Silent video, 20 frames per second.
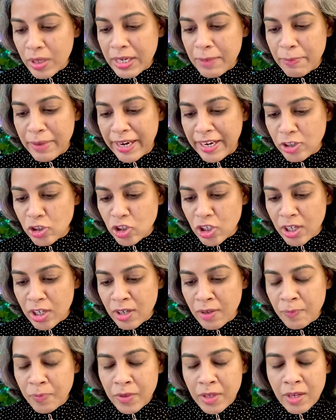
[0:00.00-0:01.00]
manger
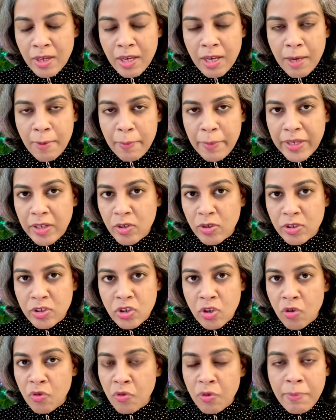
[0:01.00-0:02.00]
because
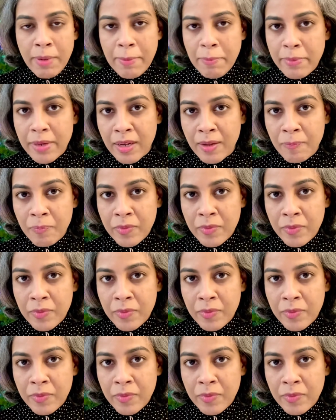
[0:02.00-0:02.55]
remember,